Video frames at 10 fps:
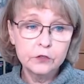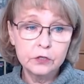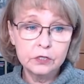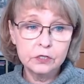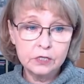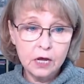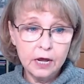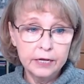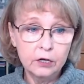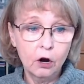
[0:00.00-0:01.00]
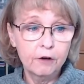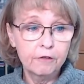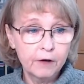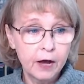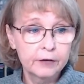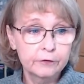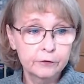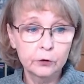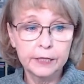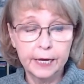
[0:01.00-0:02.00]
the side are 5
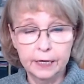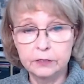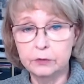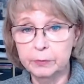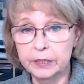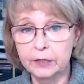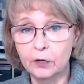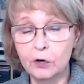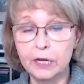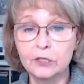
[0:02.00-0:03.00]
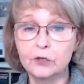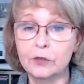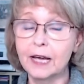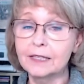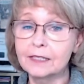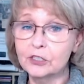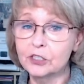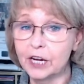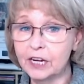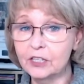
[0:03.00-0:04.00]
full cans of beer. Okay, so that's a
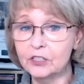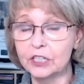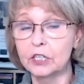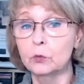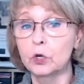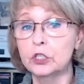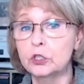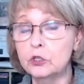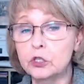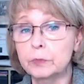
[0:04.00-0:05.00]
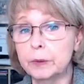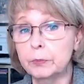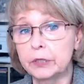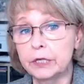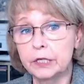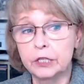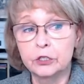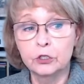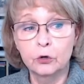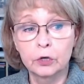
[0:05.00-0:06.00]
change in what you should be putting
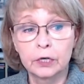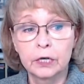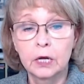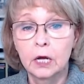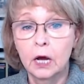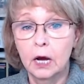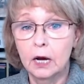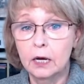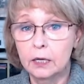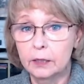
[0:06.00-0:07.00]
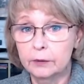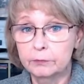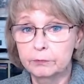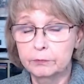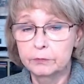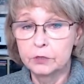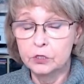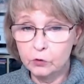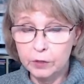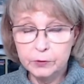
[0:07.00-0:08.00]
in your uh,
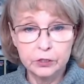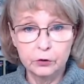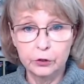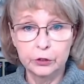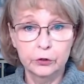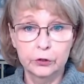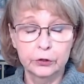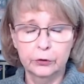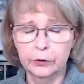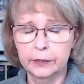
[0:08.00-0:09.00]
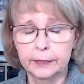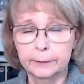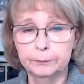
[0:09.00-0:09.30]
description or your uh,